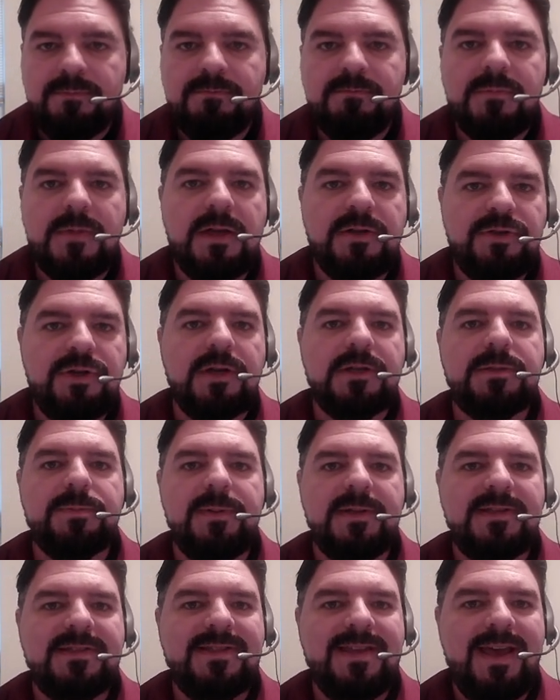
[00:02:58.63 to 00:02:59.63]

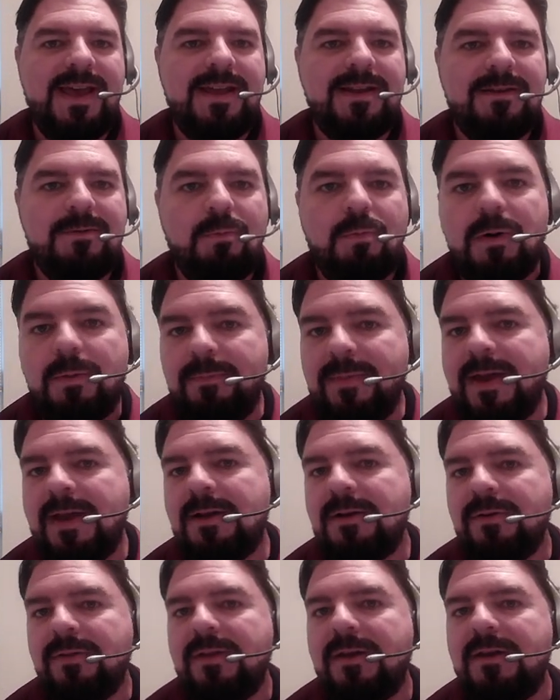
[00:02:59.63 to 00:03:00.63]
adjustments that were
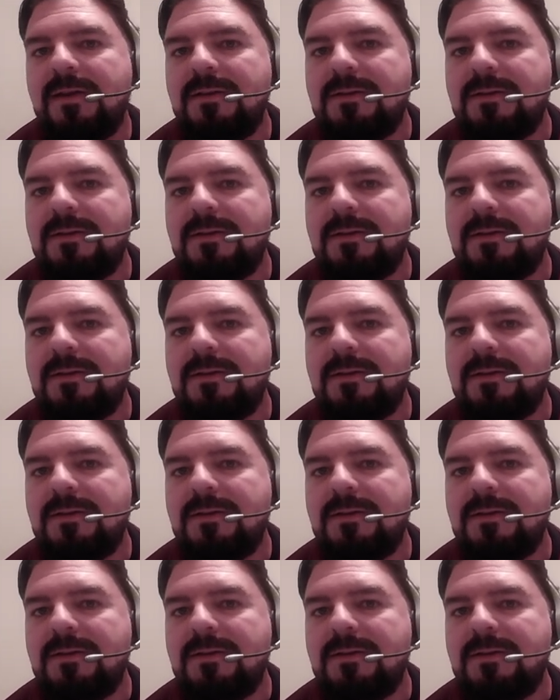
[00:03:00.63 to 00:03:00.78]
made on the